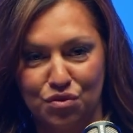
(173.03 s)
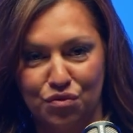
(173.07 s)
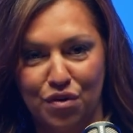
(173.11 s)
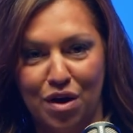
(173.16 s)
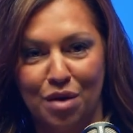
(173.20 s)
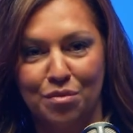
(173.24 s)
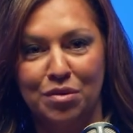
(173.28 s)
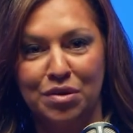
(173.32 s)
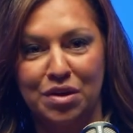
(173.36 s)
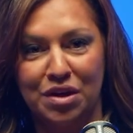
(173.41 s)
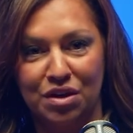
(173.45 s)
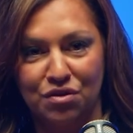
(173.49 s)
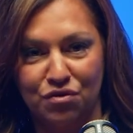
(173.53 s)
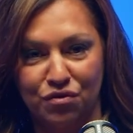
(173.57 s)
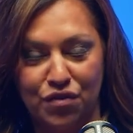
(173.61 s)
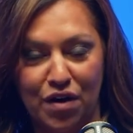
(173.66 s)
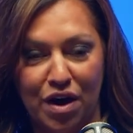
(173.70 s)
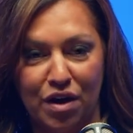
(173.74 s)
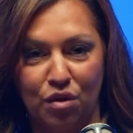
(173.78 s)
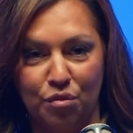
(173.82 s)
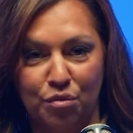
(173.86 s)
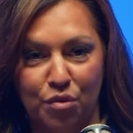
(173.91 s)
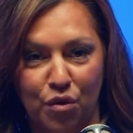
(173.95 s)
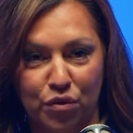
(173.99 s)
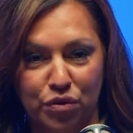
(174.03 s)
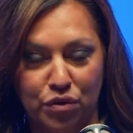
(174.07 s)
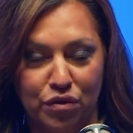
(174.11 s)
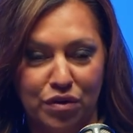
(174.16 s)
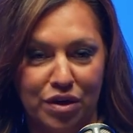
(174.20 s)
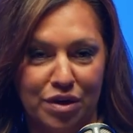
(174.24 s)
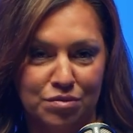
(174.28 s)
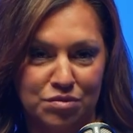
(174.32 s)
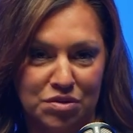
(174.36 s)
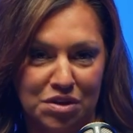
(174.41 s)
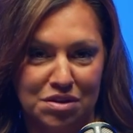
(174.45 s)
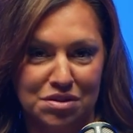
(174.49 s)
remedy and file both
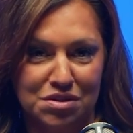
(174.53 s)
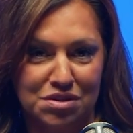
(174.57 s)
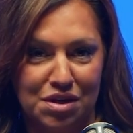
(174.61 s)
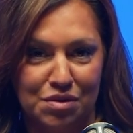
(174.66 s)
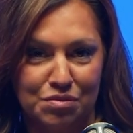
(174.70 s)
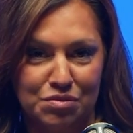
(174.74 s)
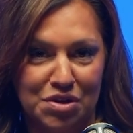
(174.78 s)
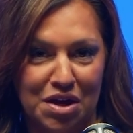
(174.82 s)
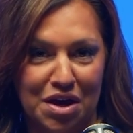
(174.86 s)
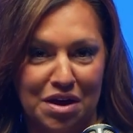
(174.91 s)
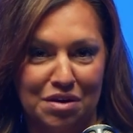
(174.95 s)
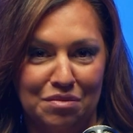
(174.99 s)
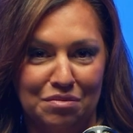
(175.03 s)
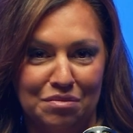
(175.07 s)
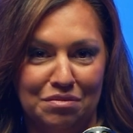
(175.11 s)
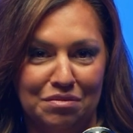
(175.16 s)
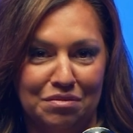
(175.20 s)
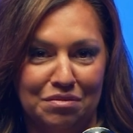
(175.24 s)
claims at the same time?